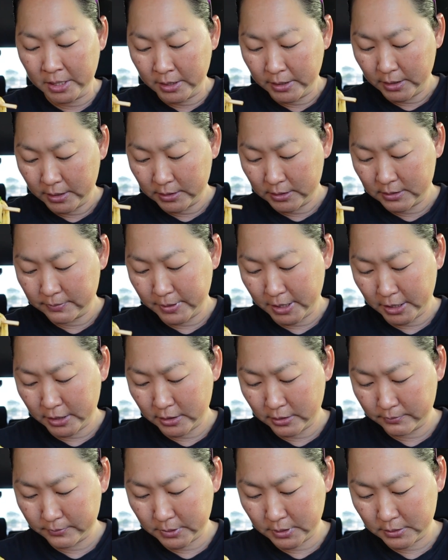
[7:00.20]
and
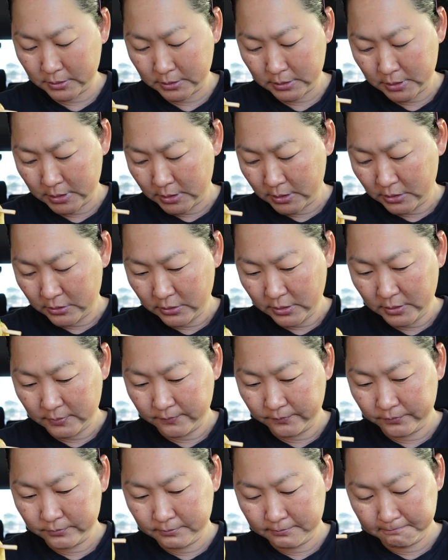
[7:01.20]
spam.
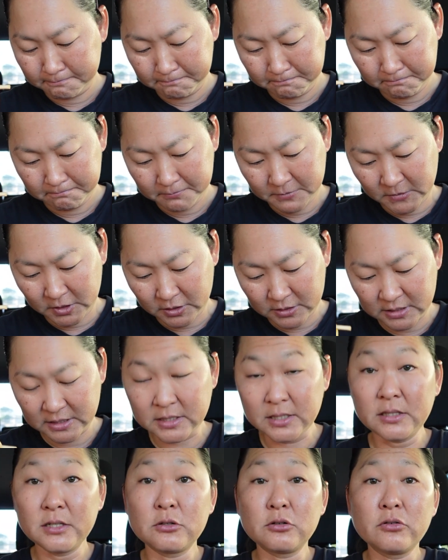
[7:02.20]
Looks
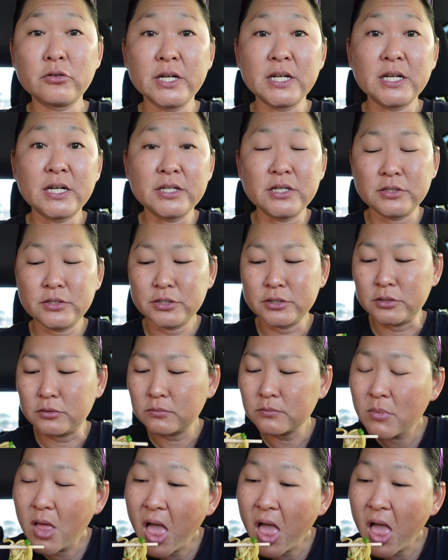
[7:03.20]
like a little green onion too.